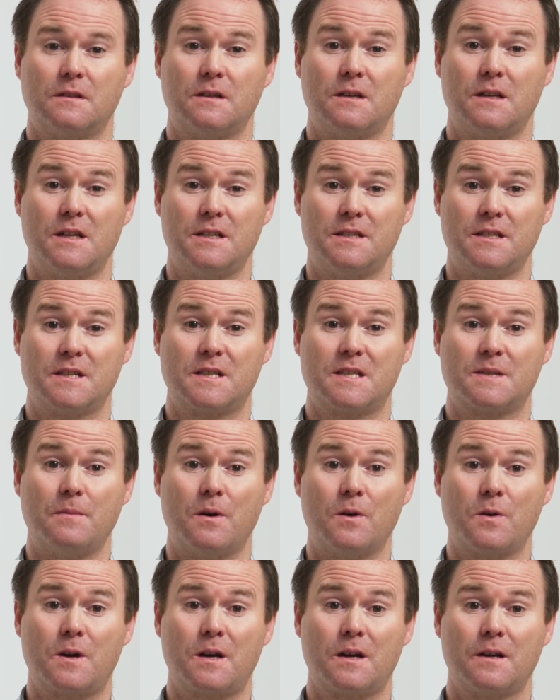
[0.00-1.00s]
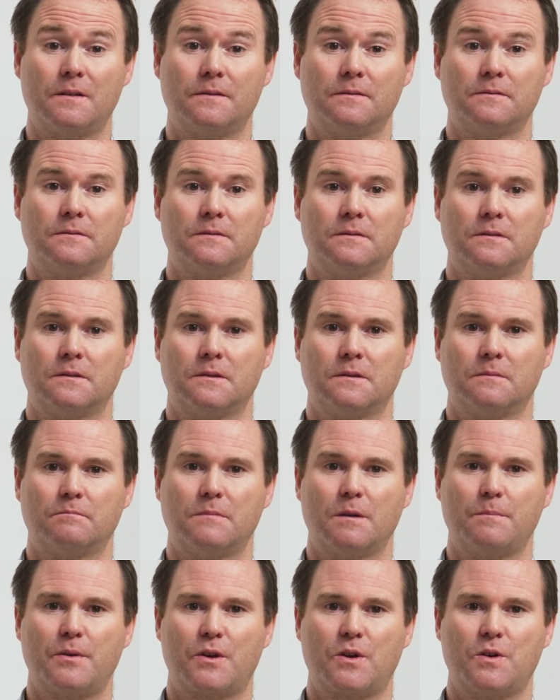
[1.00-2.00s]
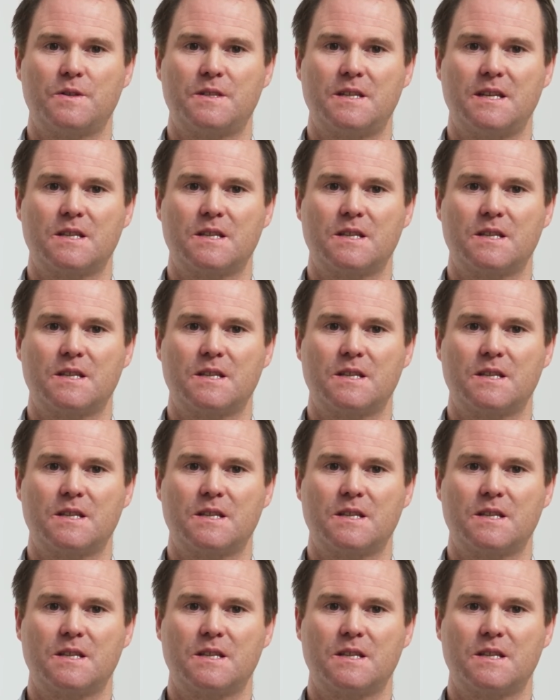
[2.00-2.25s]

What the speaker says: He did smoke, but because